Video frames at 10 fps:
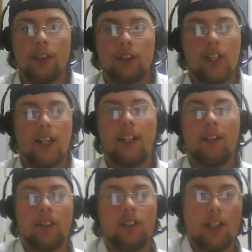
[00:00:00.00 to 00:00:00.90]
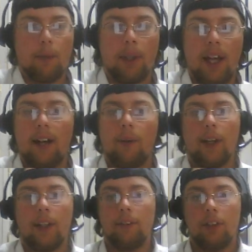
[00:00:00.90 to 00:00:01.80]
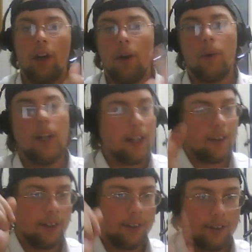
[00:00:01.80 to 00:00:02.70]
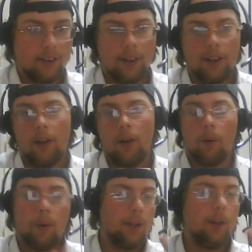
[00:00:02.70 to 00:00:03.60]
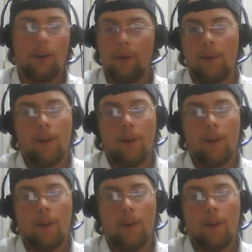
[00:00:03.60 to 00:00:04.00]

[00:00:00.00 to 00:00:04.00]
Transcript: Set Icarus, set a Blackwing, go Icarus. Or, you know,